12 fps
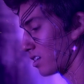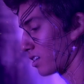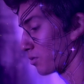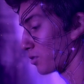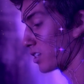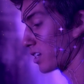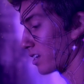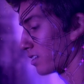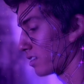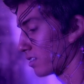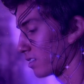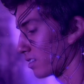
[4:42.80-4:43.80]
all of which
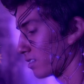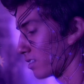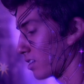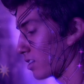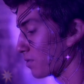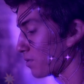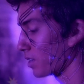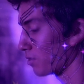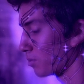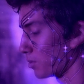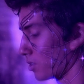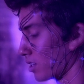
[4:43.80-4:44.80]
had
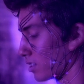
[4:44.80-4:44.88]
unfavorable